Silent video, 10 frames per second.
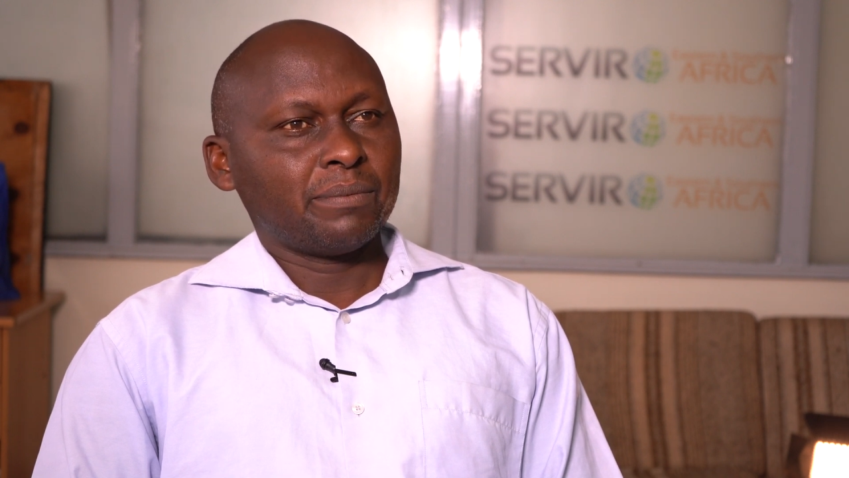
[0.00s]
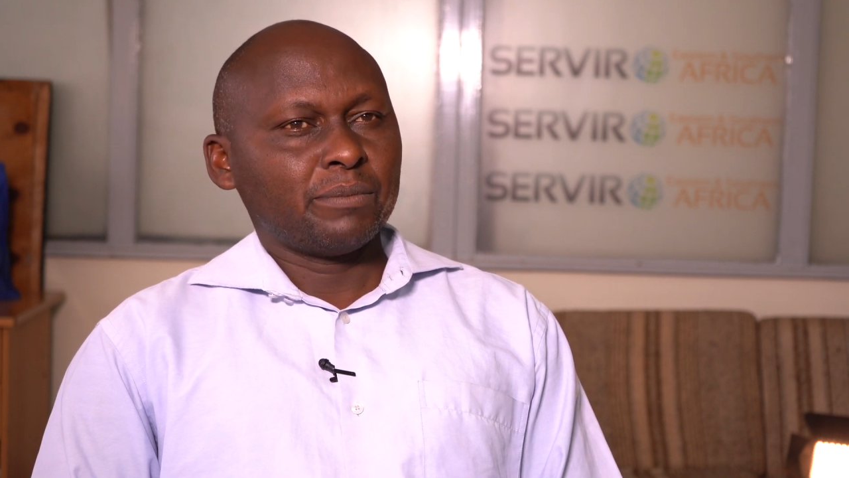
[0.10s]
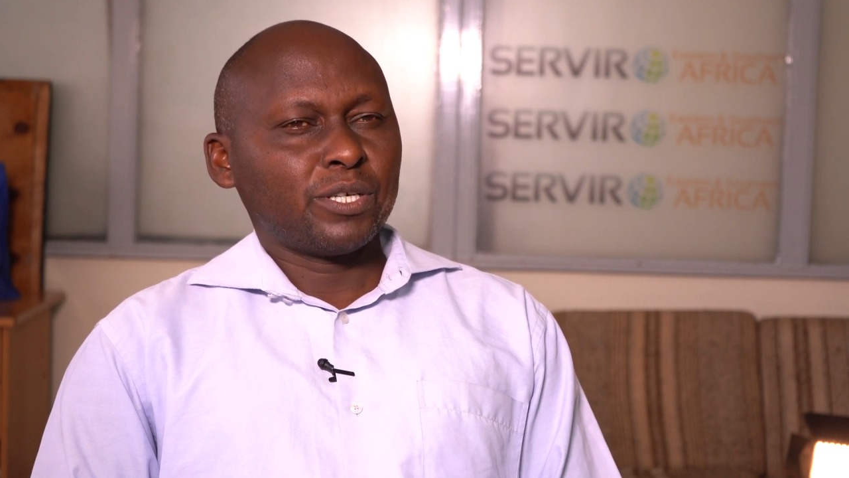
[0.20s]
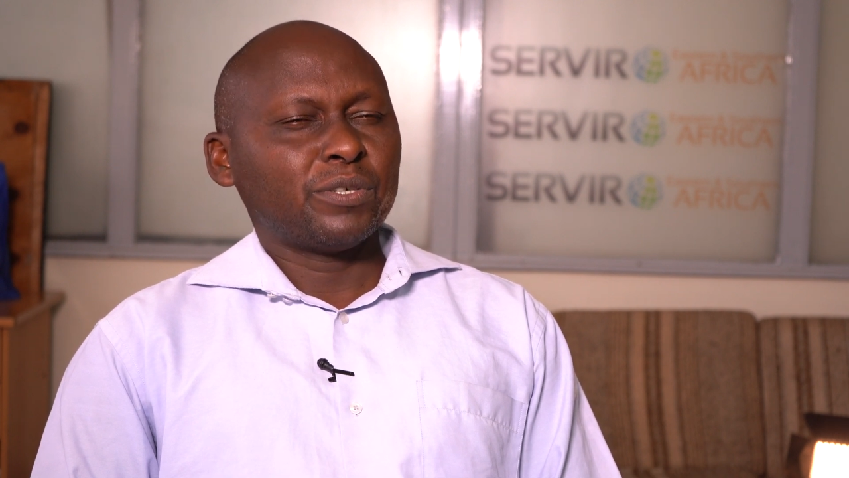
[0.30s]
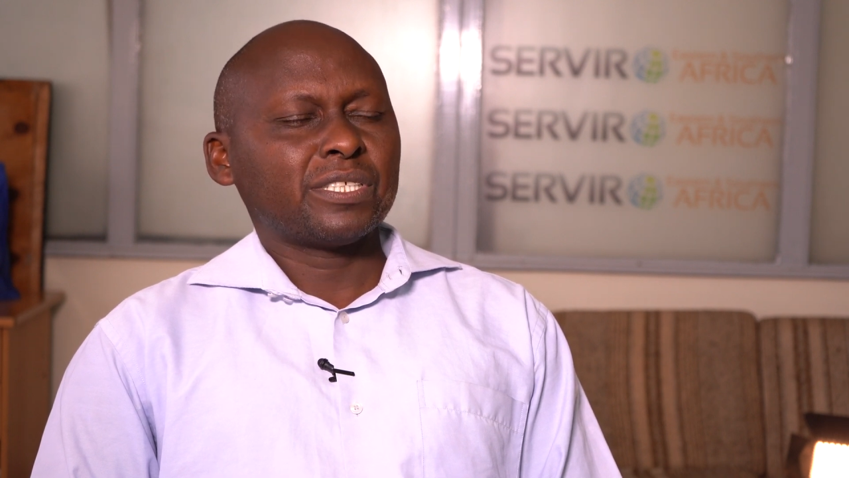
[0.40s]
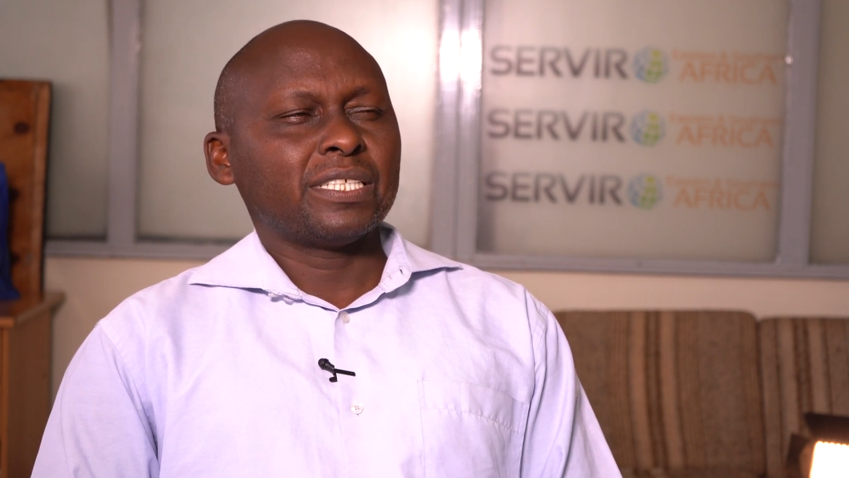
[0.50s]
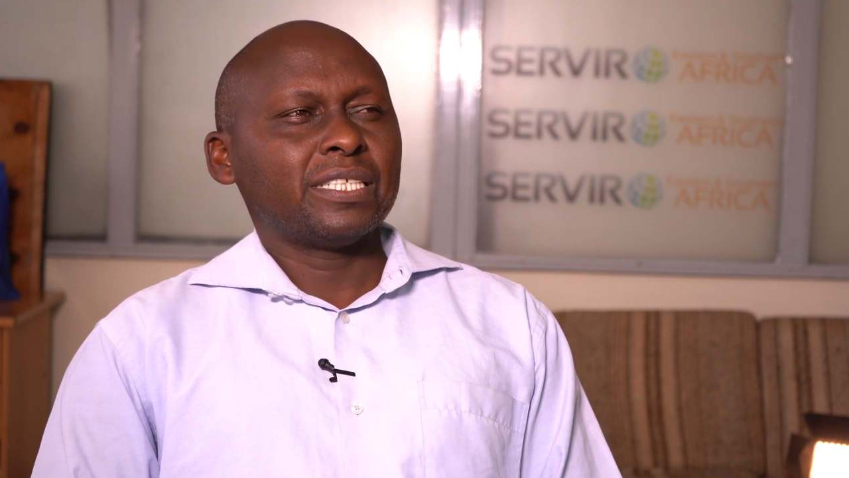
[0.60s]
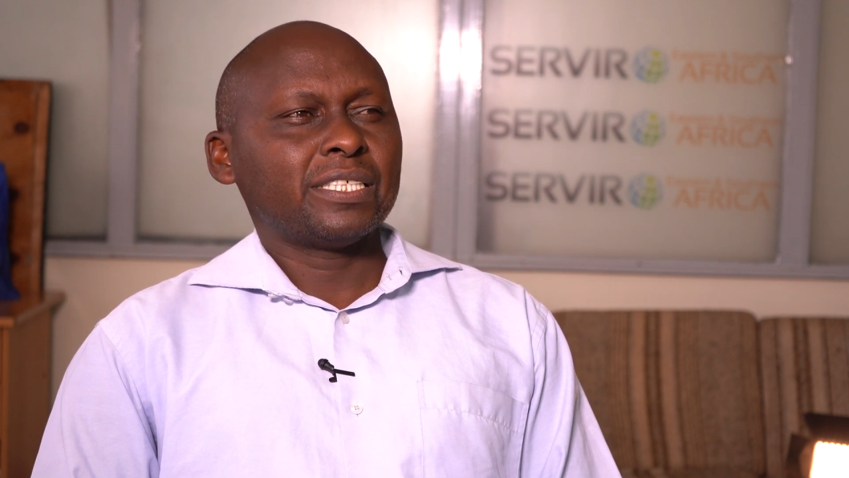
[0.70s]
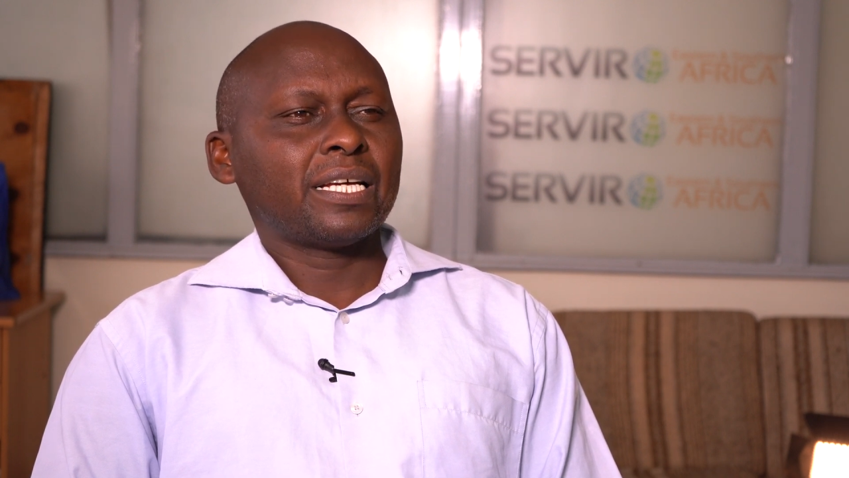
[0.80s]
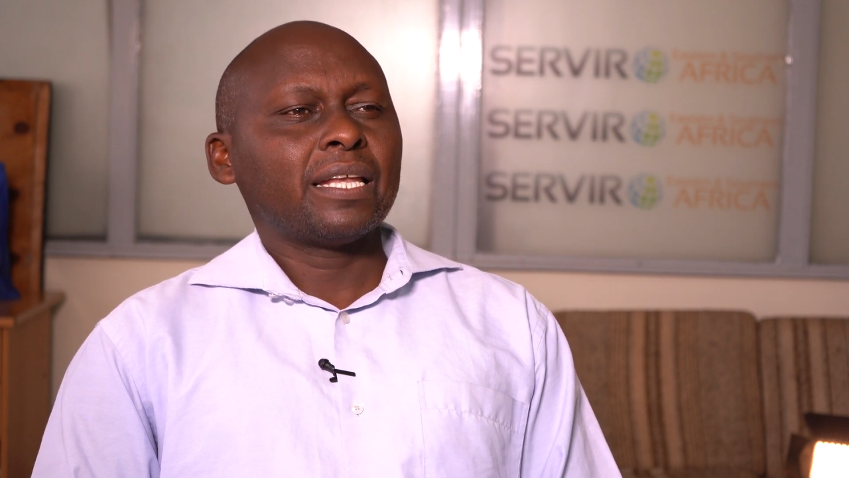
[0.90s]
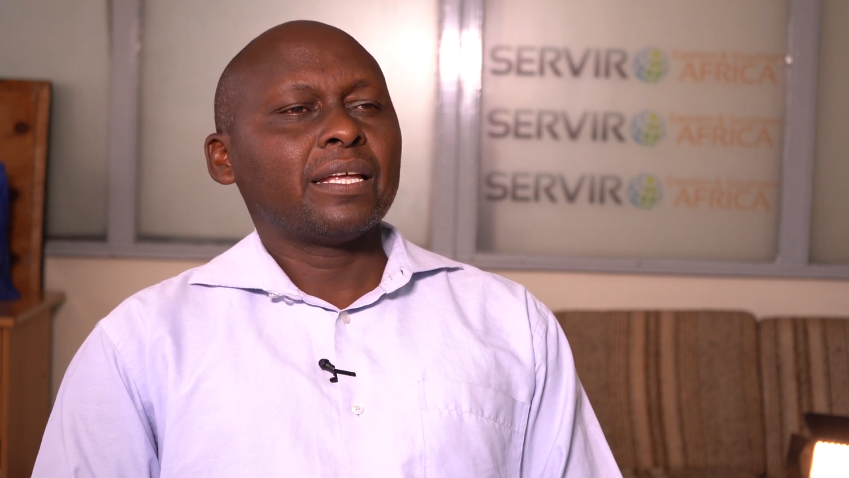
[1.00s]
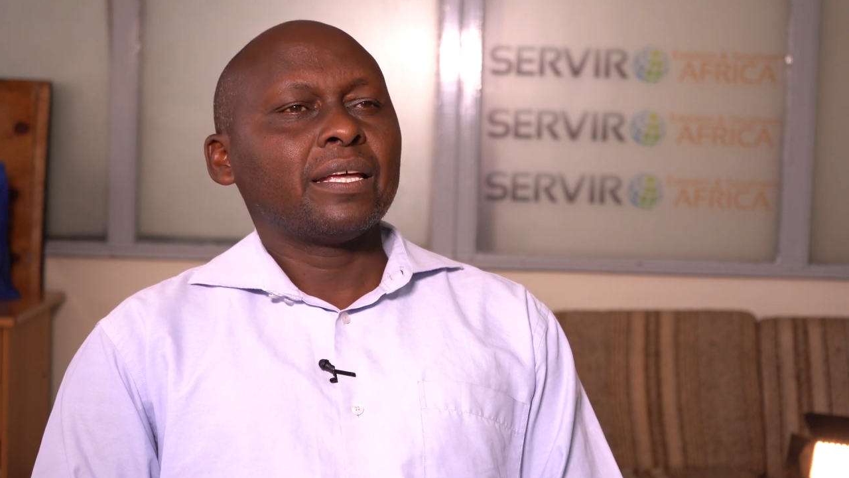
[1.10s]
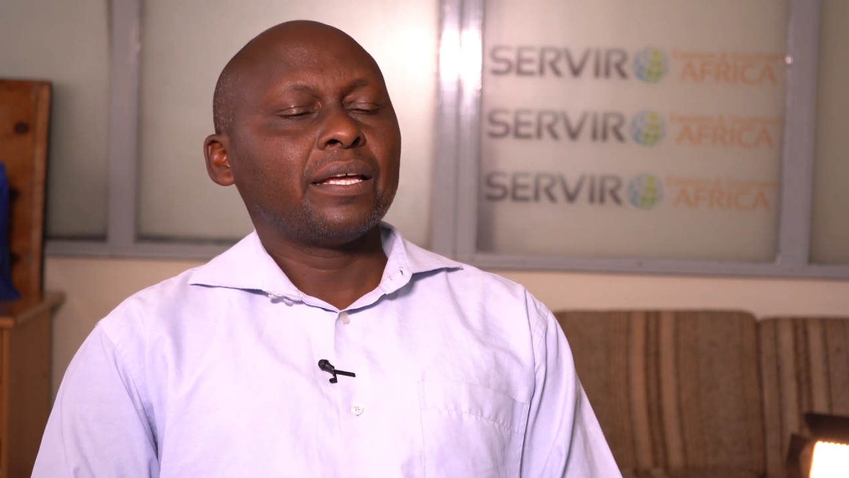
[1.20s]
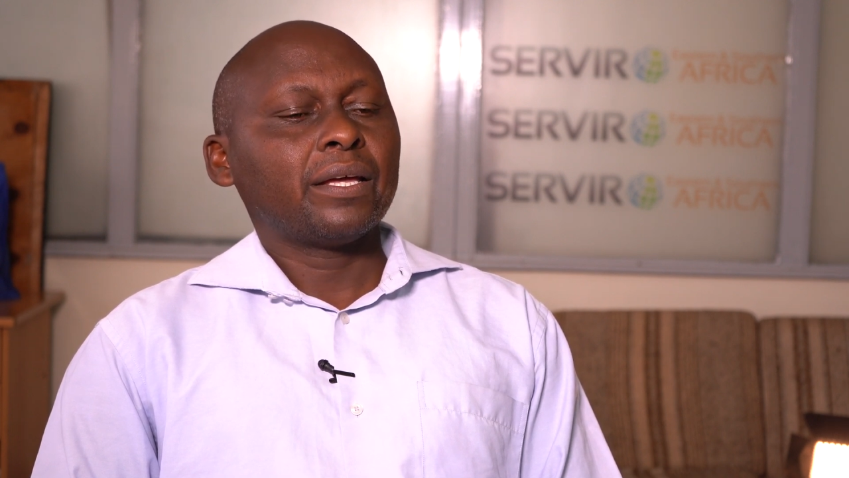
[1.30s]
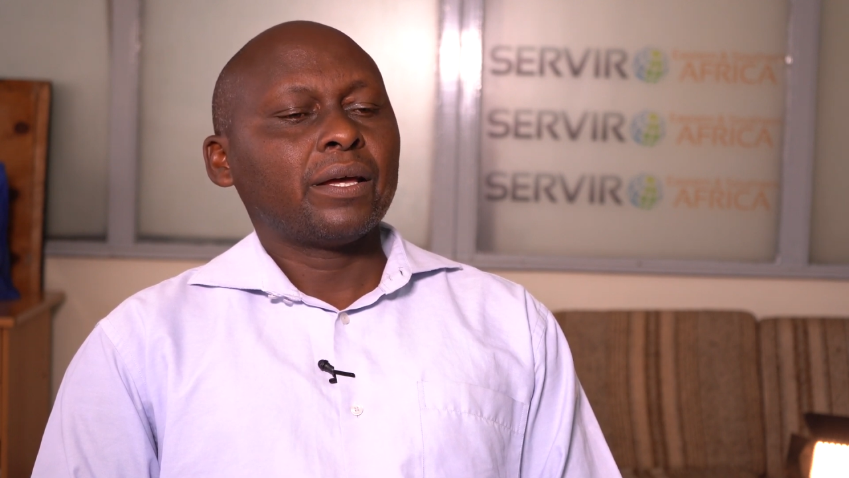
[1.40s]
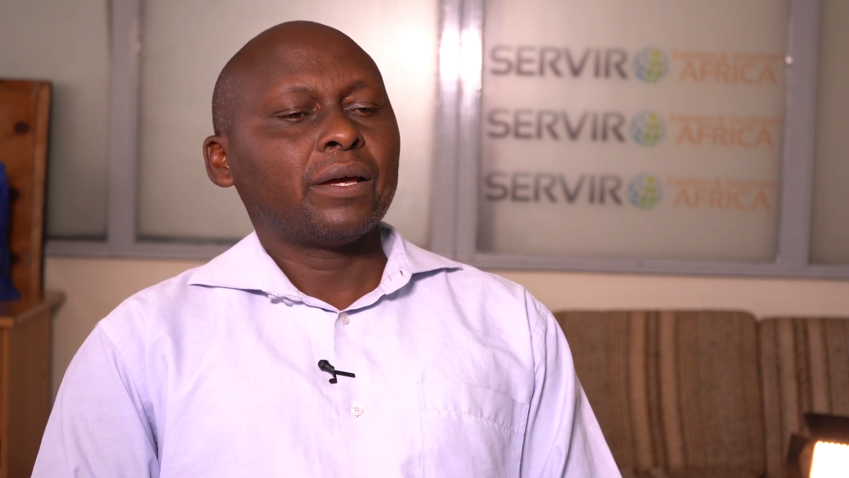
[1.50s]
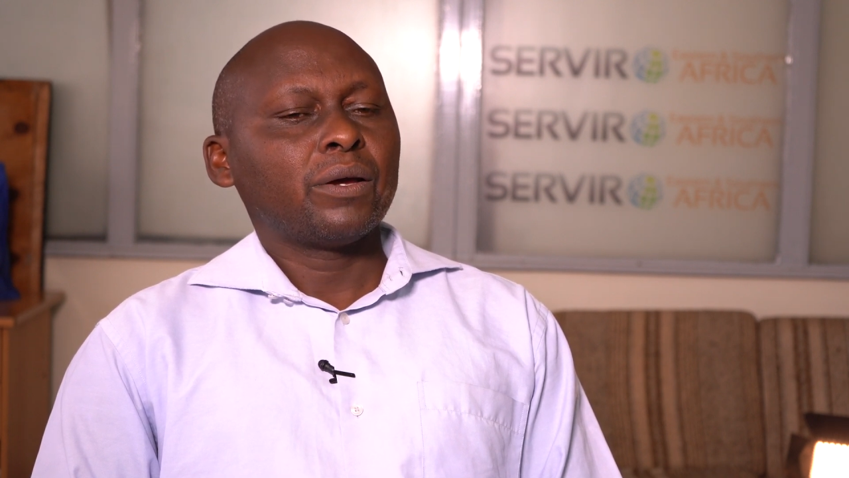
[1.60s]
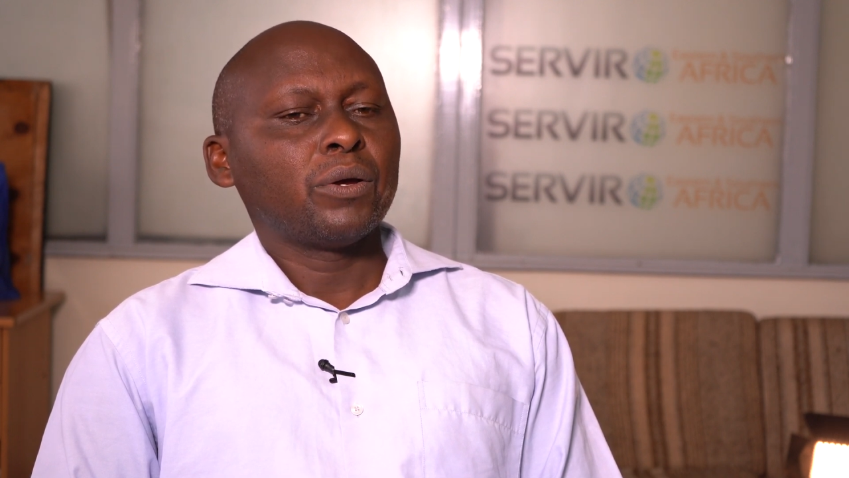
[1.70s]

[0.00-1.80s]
because initially